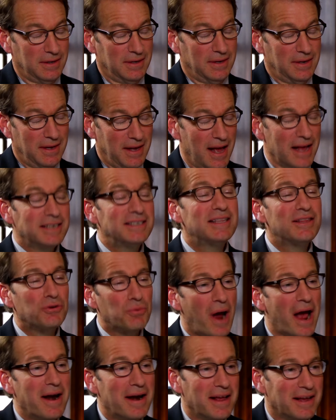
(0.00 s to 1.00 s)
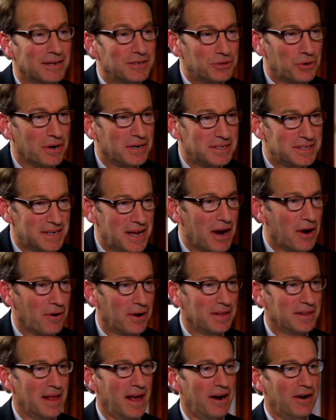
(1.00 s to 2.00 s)
Right. It's threatening, sort of
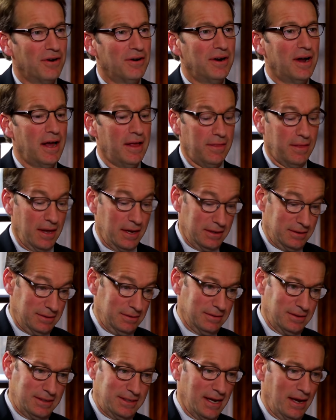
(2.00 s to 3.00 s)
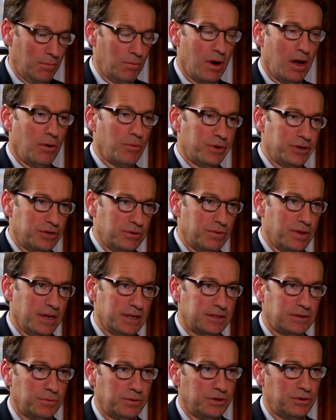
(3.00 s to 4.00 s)
scary letter. And they said, well, we do
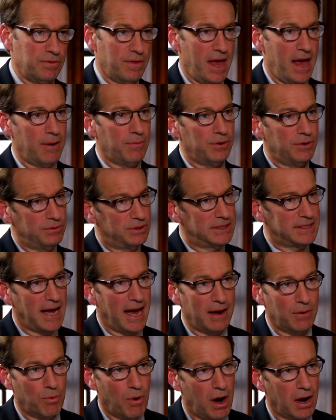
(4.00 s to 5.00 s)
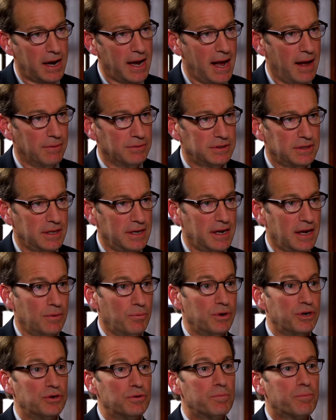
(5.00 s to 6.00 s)
this, we do that, we do sidewalk counseling,
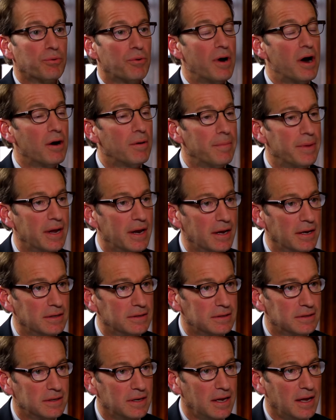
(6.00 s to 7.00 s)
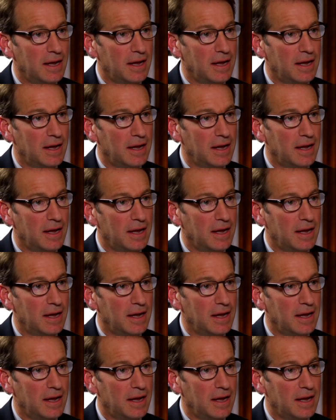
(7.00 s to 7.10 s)
and we do prayer meetings.